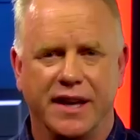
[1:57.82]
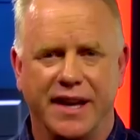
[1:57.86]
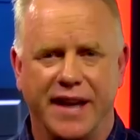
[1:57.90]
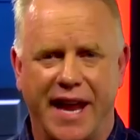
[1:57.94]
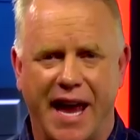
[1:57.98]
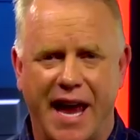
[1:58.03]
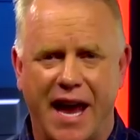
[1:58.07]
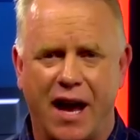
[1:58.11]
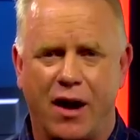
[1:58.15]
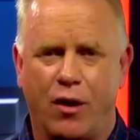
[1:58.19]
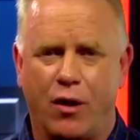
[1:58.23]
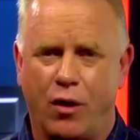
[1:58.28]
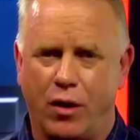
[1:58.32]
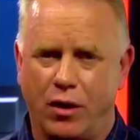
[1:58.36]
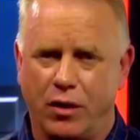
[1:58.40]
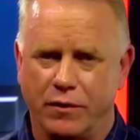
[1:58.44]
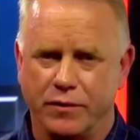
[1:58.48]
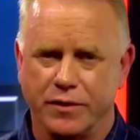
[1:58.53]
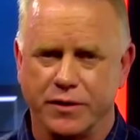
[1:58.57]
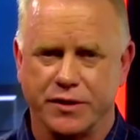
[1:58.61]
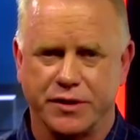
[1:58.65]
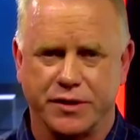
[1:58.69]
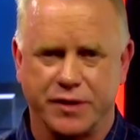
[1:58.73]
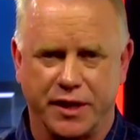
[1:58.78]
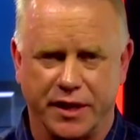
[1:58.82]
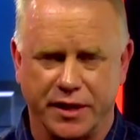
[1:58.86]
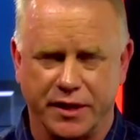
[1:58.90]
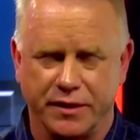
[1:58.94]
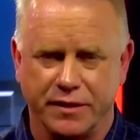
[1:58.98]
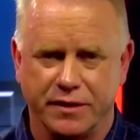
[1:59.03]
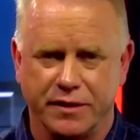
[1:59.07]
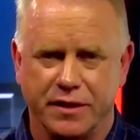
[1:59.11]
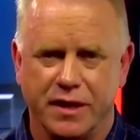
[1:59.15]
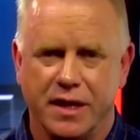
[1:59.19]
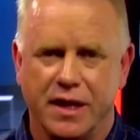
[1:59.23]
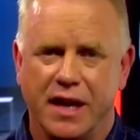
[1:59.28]
Now, all of a
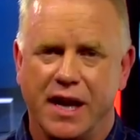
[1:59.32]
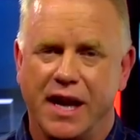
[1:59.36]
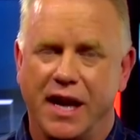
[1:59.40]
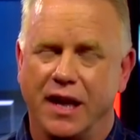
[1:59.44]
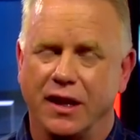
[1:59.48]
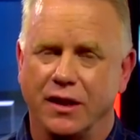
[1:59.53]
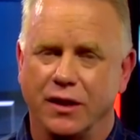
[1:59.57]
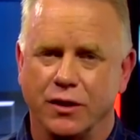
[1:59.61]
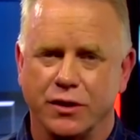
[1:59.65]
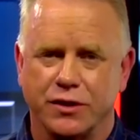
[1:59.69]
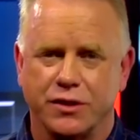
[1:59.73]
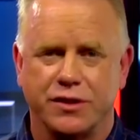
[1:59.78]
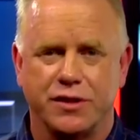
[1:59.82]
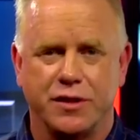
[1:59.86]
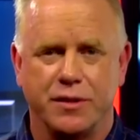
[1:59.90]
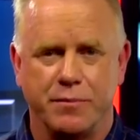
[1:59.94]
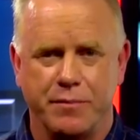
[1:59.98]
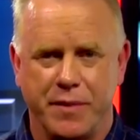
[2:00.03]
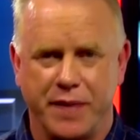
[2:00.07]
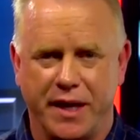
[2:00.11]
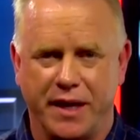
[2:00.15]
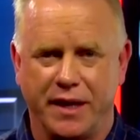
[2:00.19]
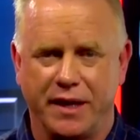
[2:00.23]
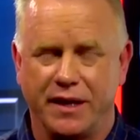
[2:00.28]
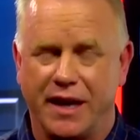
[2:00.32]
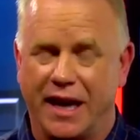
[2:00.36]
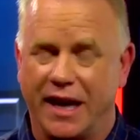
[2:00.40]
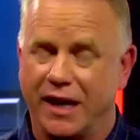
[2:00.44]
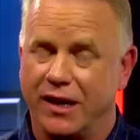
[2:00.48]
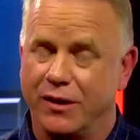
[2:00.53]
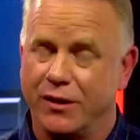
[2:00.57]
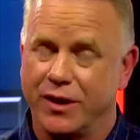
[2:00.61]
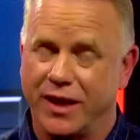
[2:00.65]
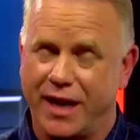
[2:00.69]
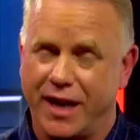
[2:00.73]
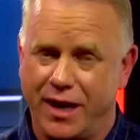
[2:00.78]
sudden, it looks to me
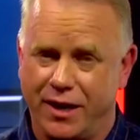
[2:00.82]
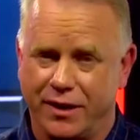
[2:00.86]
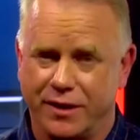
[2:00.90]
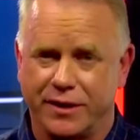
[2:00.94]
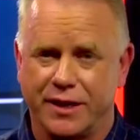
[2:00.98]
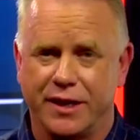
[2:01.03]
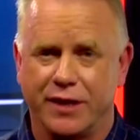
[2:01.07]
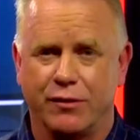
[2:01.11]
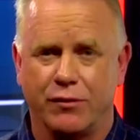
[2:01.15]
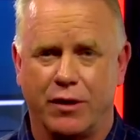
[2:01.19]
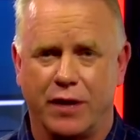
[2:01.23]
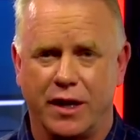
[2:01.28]
like with a healthy